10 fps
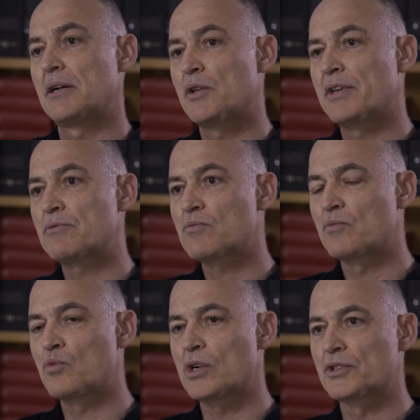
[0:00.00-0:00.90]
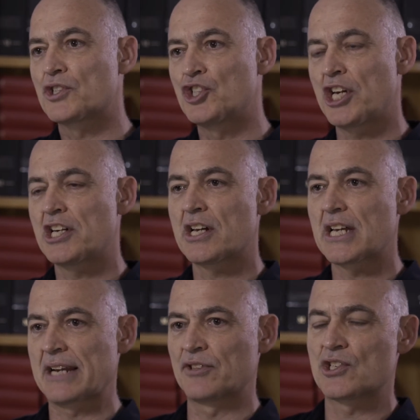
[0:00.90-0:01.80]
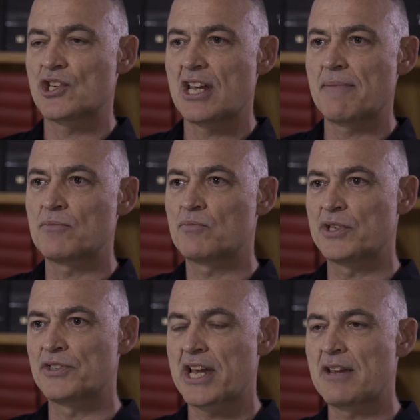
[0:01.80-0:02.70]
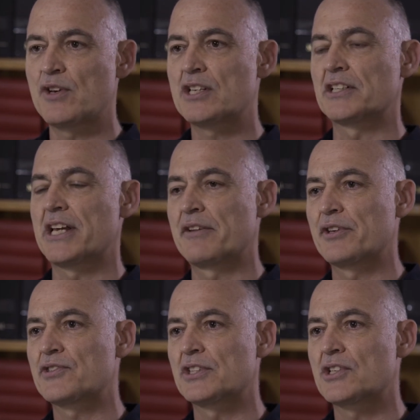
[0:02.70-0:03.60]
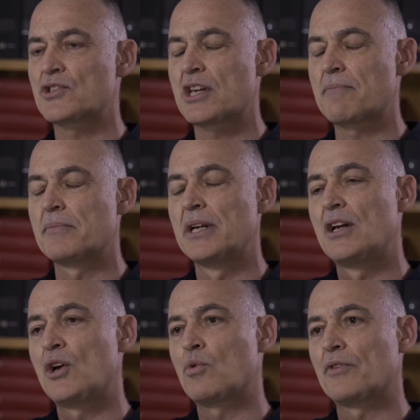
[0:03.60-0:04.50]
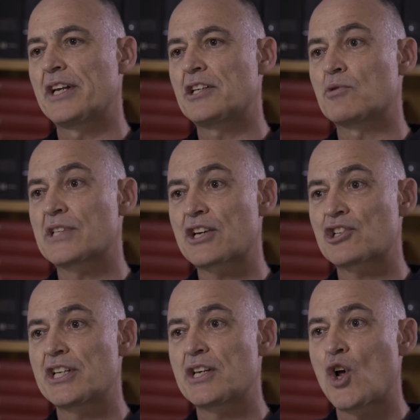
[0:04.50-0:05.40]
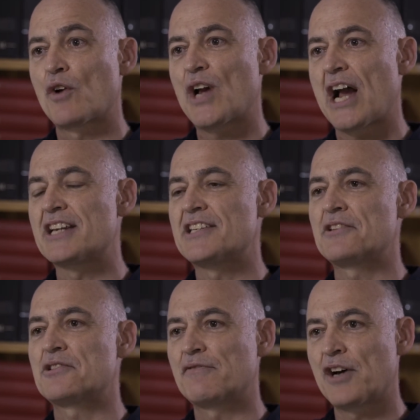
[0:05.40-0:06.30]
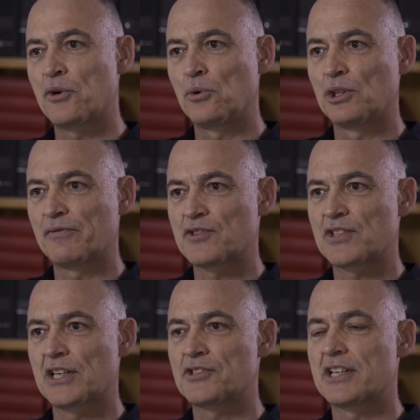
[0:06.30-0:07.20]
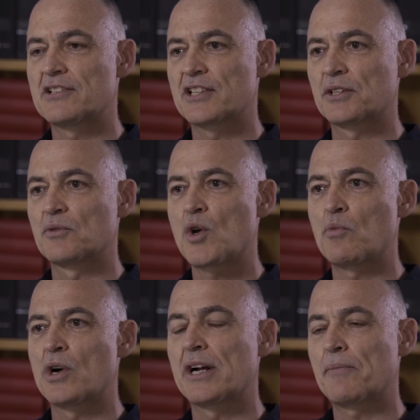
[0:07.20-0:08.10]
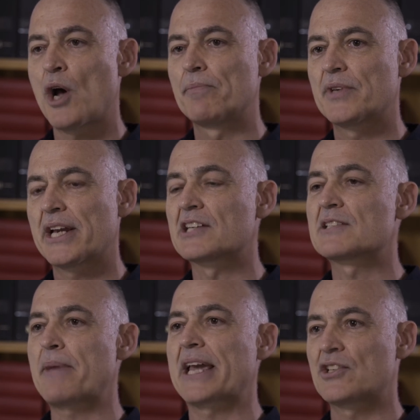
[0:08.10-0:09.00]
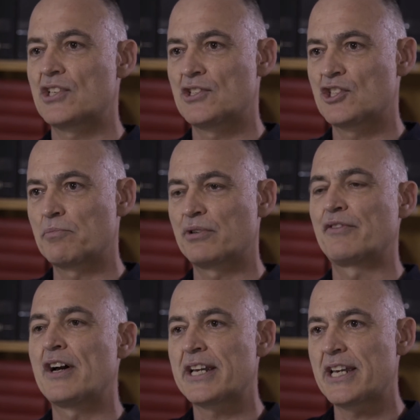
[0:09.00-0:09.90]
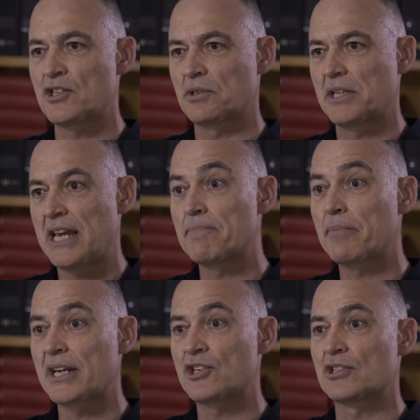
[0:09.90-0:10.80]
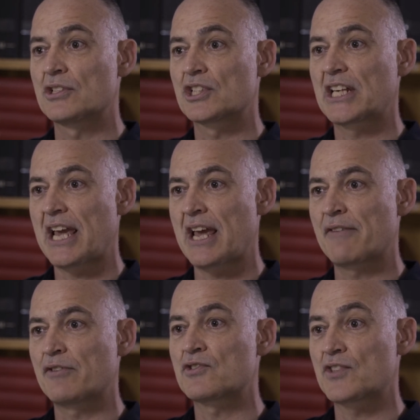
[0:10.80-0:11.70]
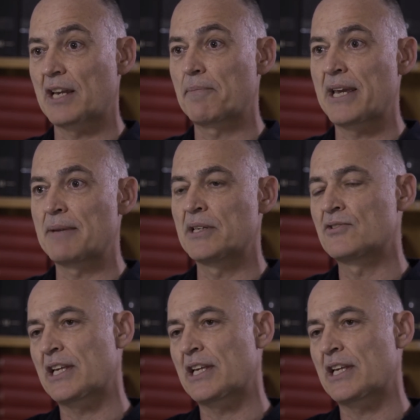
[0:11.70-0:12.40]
Then what Gina and the team with David and others in the team, what they did was actually identify all the facilities that were expected to provide inpatient care for sick babies.